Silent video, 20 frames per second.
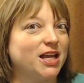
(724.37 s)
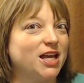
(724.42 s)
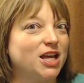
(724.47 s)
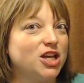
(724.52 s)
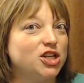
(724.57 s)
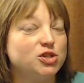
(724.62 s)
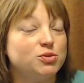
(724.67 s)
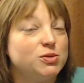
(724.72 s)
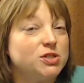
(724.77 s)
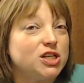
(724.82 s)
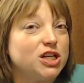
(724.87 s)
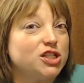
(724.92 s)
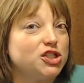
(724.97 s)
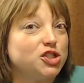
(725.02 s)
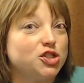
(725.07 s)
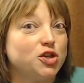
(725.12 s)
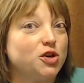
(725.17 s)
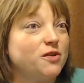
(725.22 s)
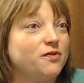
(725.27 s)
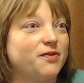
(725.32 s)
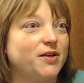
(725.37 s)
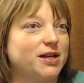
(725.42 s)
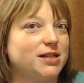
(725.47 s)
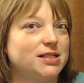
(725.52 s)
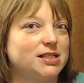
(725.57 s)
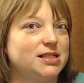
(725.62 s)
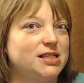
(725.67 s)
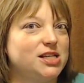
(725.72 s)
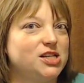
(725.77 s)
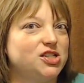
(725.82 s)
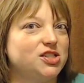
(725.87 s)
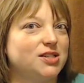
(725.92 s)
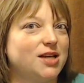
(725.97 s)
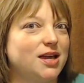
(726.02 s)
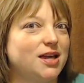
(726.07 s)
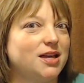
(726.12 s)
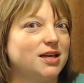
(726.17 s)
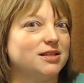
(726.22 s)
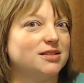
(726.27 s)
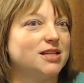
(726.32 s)
She was not certified to teach
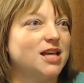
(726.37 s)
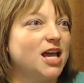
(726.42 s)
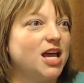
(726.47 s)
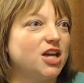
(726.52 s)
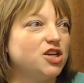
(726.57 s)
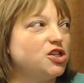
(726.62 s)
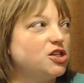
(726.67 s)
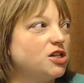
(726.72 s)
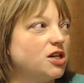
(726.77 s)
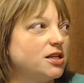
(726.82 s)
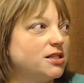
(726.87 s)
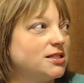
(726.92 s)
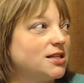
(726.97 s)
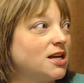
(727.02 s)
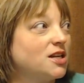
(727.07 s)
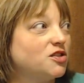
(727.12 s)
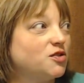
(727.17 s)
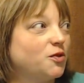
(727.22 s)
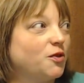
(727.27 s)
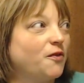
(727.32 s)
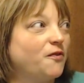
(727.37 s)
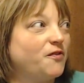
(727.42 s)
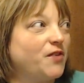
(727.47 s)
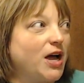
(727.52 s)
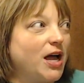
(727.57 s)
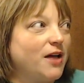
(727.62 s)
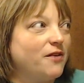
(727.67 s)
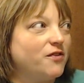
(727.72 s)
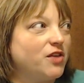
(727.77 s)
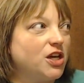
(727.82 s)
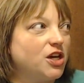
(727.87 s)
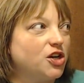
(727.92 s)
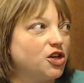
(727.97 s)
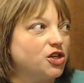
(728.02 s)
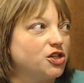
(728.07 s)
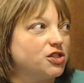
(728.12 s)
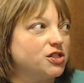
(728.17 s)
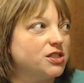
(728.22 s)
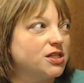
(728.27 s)
science. And she taught science for 5 years.